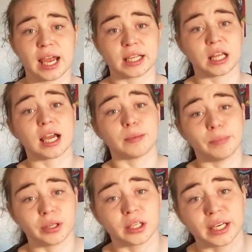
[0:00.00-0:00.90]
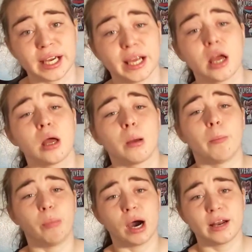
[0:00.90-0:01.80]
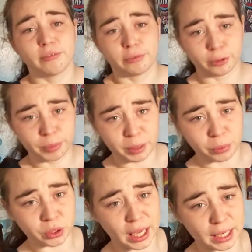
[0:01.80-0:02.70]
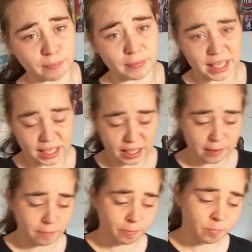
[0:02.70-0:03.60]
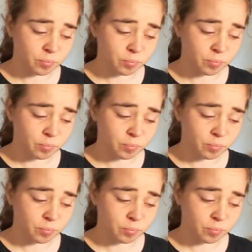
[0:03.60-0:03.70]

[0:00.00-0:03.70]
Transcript: a liability, but for people like me